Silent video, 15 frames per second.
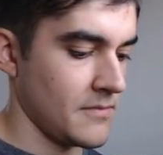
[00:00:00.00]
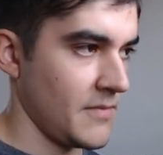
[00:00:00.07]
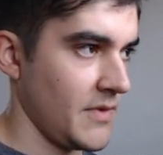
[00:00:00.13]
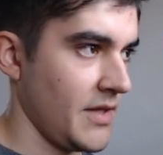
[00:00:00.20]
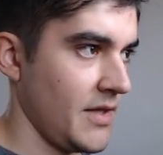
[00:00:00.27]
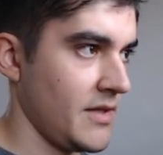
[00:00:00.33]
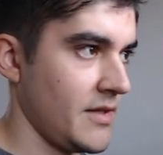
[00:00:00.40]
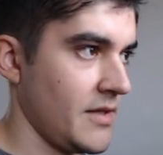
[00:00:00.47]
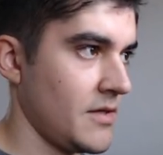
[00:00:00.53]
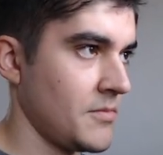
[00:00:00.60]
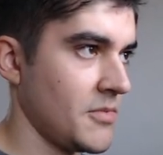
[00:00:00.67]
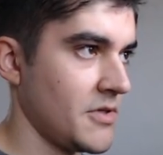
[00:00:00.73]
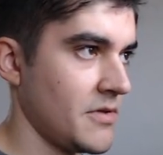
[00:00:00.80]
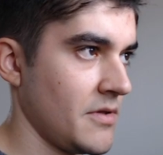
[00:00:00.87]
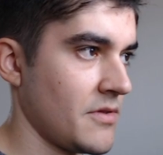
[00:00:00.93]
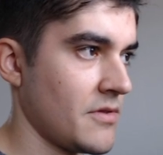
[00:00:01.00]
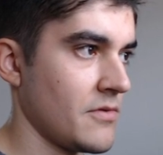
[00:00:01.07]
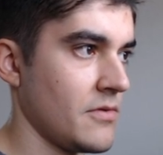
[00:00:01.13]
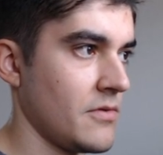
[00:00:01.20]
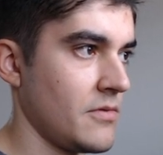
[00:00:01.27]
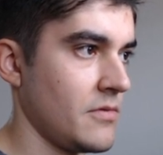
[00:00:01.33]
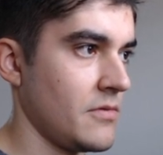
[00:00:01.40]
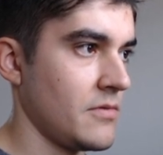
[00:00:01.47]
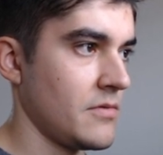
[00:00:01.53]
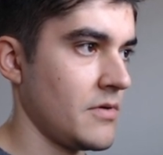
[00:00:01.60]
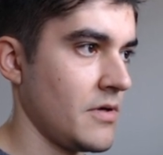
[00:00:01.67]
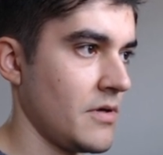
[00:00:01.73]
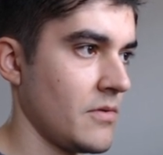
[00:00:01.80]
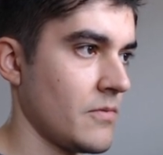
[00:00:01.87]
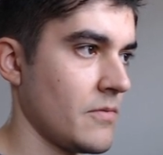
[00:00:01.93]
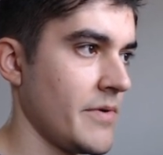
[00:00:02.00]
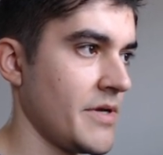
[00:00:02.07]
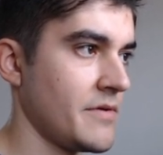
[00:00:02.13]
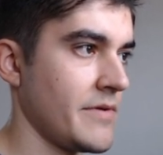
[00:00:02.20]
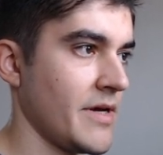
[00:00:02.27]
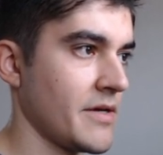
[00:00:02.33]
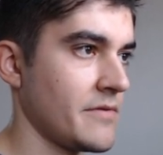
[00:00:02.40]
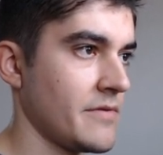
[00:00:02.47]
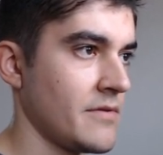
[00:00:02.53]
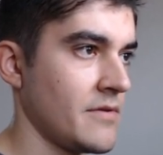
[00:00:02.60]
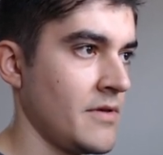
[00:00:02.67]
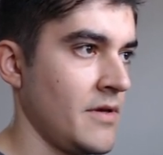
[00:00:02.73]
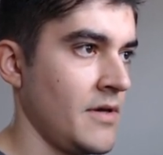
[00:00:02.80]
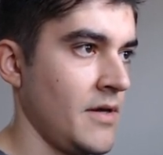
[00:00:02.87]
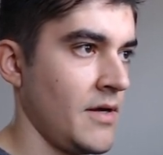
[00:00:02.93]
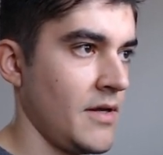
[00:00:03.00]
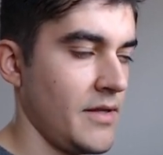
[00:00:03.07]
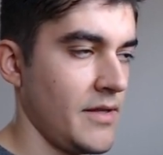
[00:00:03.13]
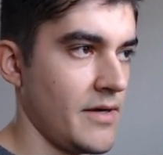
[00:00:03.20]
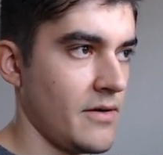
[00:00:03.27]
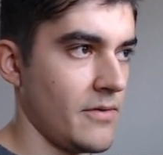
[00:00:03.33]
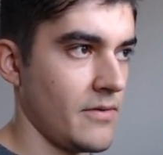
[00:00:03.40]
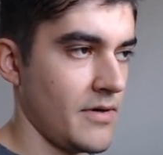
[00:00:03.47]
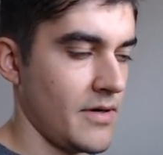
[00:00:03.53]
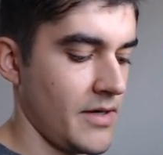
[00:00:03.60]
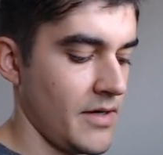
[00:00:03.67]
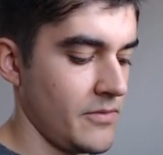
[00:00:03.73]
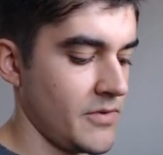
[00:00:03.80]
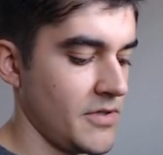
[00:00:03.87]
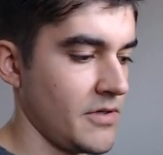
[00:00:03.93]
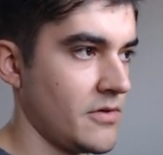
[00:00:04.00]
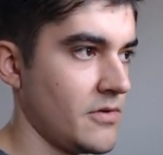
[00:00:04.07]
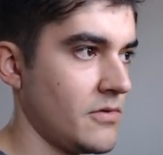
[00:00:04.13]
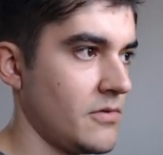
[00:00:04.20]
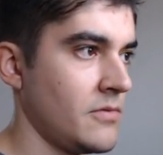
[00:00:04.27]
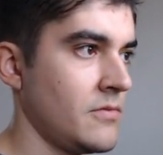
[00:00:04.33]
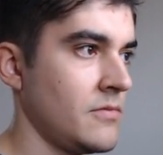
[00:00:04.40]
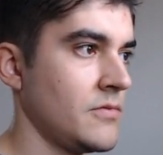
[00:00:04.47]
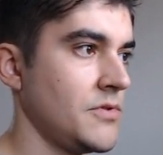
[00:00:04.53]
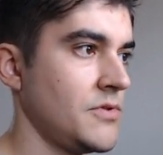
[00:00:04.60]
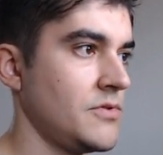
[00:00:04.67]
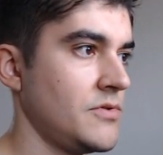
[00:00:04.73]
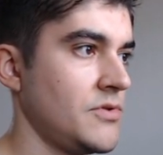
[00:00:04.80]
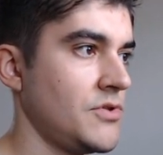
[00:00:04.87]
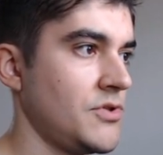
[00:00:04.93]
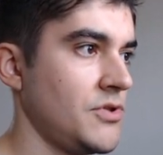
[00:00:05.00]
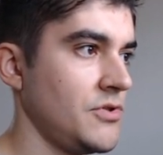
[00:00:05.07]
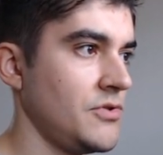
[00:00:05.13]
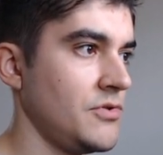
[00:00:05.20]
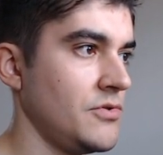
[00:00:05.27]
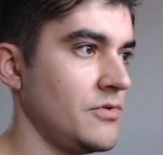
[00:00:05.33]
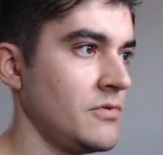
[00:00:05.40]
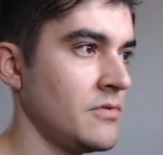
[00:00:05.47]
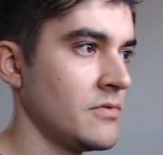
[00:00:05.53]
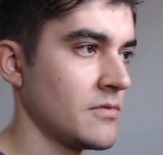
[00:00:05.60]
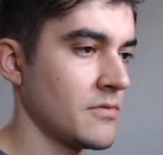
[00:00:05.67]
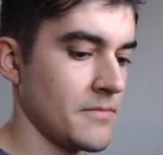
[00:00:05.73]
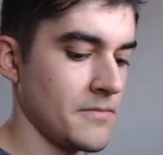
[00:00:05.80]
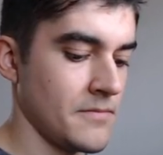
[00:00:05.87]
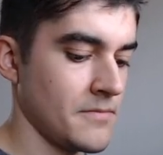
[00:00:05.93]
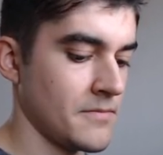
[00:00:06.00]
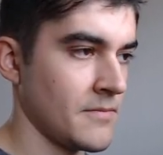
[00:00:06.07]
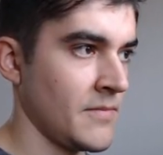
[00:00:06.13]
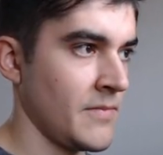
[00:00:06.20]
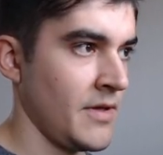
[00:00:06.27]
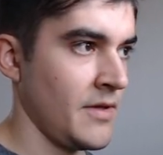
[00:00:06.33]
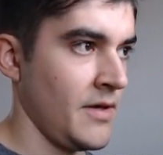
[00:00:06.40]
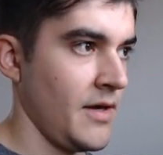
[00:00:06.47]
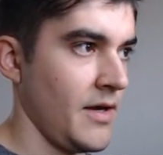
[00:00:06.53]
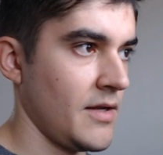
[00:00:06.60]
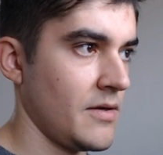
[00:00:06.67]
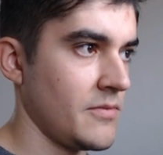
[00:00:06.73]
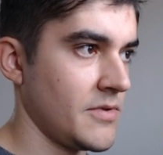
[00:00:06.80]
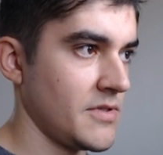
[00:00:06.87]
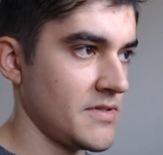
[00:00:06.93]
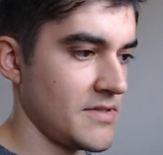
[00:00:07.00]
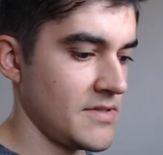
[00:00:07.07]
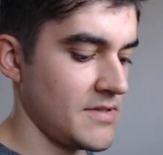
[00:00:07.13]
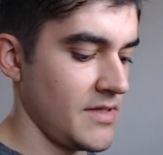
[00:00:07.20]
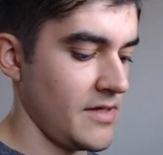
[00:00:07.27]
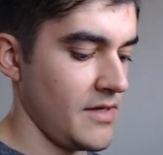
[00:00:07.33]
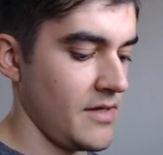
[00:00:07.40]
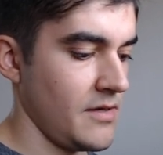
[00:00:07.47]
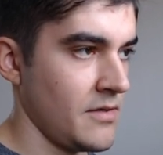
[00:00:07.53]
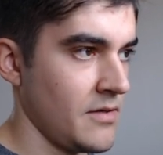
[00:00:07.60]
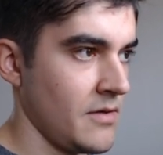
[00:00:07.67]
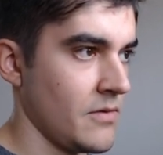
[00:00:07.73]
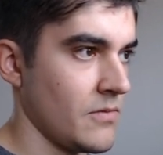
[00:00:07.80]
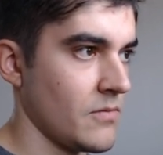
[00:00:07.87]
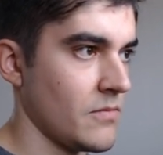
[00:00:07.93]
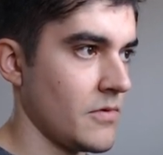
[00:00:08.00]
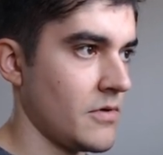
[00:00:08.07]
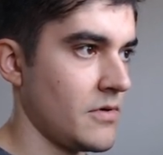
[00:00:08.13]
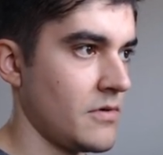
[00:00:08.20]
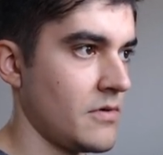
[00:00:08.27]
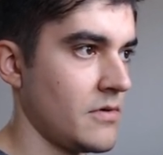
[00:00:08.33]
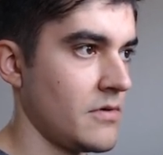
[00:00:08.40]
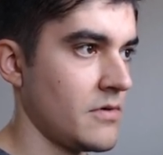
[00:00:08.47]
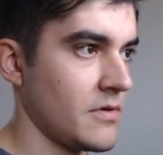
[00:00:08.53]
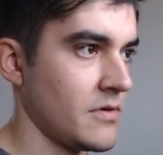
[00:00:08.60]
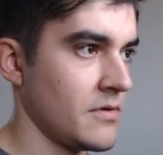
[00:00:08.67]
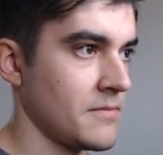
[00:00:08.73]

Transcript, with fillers: and then I'm gonna throw a redirect. Now I wanna go to, and I wanna say wrong.